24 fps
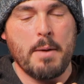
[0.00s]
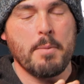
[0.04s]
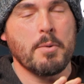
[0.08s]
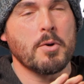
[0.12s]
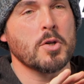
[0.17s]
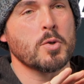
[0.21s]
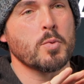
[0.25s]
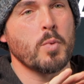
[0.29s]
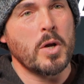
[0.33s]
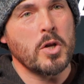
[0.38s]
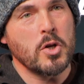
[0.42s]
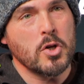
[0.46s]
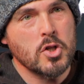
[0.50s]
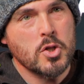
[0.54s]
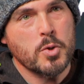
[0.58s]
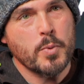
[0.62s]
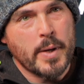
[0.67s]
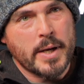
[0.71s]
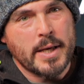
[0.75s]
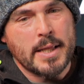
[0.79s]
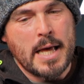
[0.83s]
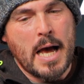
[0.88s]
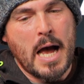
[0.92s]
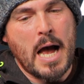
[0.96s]
Because when you're
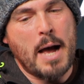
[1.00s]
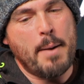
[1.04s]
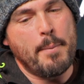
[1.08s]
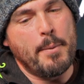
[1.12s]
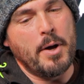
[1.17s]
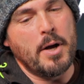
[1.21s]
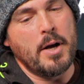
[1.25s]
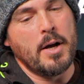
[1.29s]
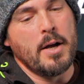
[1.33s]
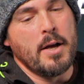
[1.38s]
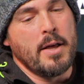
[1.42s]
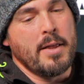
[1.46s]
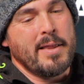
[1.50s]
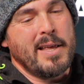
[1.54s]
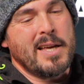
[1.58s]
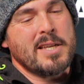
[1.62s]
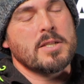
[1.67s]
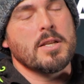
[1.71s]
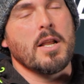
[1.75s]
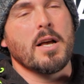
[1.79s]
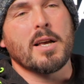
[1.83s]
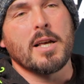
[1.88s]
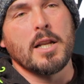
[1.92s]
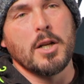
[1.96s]
swinging the hammer, that's
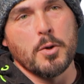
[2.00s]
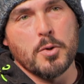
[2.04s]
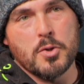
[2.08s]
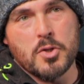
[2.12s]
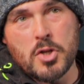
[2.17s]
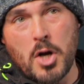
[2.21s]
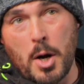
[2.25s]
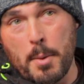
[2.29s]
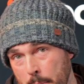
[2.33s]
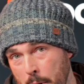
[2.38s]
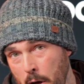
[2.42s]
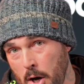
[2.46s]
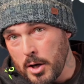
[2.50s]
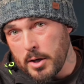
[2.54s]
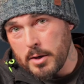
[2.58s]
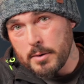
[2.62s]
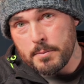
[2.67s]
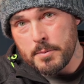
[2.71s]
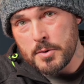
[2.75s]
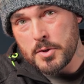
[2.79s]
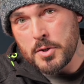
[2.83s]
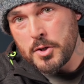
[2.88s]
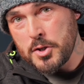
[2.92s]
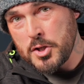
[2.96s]
like a little stop block.
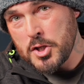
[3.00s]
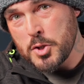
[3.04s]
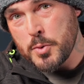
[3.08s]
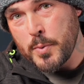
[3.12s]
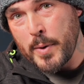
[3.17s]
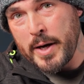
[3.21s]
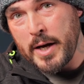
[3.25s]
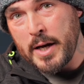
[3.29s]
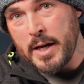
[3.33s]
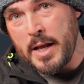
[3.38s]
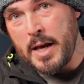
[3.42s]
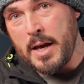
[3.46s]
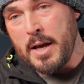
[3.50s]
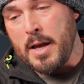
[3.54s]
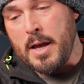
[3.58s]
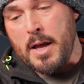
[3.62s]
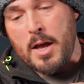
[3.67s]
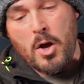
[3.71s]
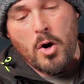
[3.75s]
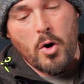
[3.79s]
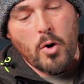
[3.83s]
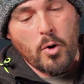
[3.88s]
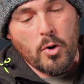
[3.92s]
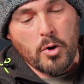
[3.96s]
So as you're swinging it,
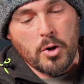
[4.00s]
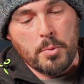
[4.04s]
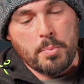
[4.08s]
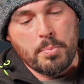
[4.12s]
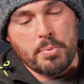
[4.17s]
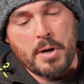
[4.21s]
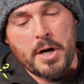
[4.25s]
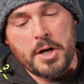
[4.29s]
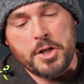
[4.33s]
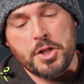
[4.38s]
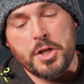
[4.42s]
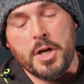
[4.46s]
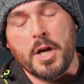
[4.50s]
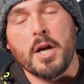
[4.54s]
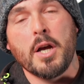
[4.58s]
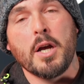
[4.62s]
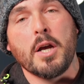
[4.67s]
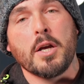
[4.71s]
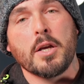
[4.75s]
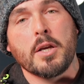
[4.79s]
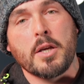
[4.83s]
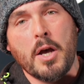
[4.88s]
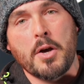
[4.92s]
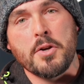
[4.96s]
all the pressure
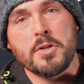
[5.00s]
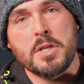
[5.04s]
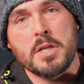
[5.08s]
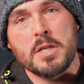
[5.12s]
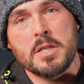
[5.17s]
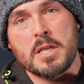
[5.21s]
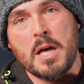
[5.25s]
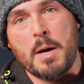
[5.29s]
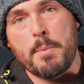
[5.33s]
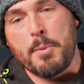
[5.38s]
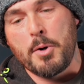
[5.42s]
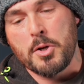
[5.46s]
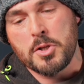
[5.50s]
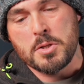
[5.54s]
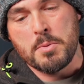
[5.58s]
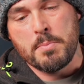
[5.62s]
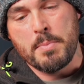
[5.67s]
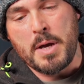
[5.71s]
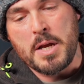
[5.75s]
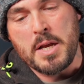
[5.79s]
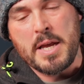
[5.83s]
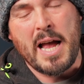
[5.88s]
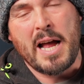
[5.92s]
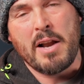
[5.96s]
goes into that bottom
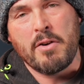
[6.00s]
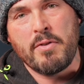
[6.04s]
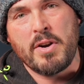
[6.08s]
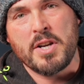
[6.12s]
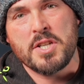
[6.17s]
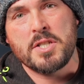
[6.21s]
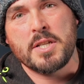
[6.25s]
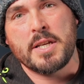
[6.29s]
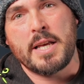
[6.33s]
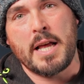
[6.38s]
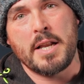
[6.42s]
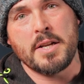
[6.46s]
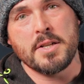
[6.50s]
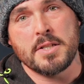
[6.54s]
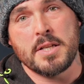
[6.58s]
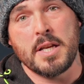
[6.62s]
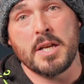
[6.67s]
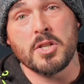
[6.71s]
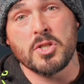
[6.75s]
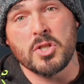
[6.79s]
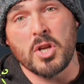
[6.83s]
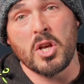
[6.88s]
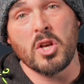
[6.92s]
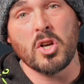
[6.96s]
bit and your hand rests against
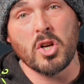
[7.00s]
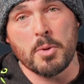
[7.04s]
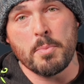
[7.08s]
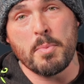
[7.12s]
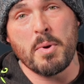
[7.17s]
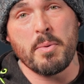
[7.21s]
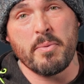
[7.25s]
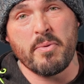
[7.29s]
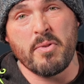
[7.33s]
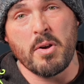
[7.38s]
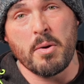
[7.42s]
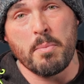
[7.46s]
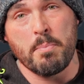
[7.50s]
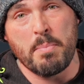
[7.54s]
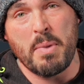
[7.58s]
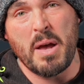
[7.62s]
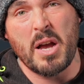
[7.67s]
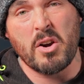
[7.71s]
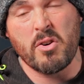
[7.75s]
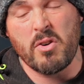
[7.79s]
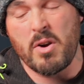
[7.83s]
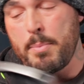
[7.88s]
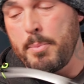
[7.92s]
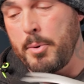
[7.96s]
it, so you've got a bit of a better
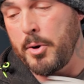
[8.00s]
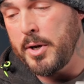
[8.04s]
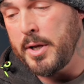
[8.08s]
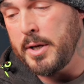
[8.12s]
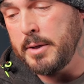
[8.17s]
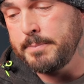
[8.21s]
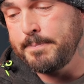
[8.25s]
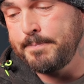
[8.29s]
grip on it.